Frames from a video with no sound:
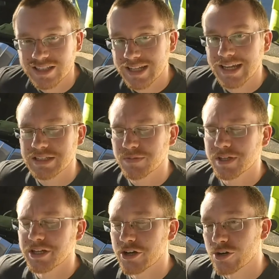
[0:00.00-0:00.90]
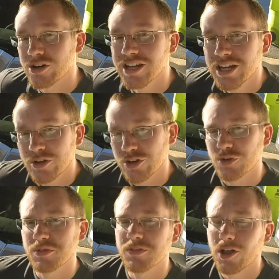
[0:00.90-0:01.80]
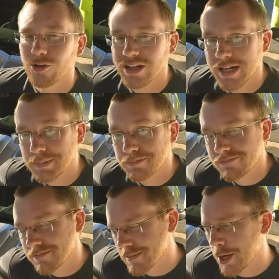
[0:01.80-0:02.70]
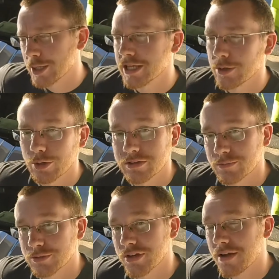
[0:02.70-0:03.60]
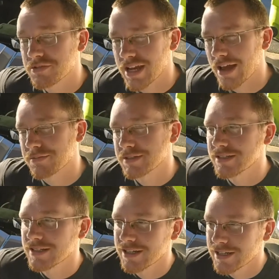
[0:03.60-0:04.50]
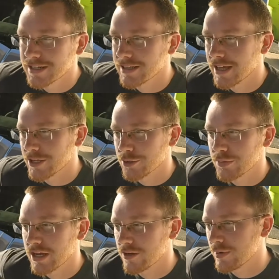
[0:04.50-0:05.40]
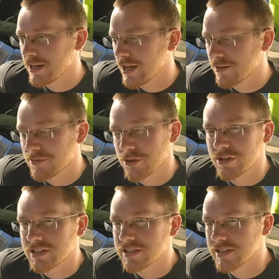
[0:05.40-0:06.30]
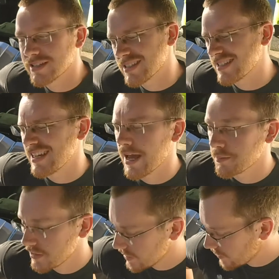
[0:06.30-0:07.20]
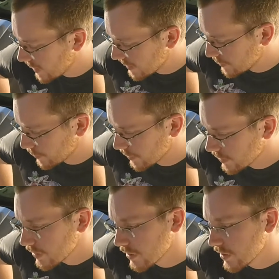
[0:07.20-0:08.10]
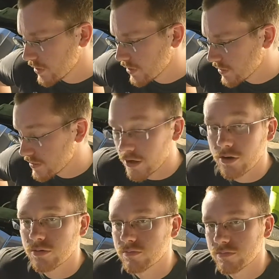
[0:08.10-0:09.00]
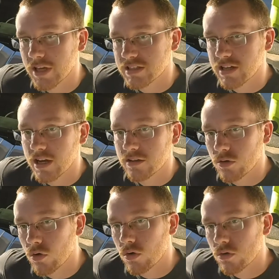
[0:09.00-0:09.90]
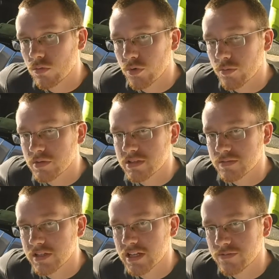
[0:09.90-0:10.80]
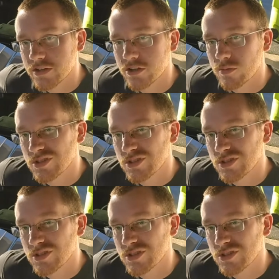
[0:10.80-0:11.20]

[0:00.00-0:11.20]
Today's video, we're going to be following up on that wonderful Driveshaft that you may or may not have noticed snapped in the last one. So, that's kind of the whole purpose of today's video.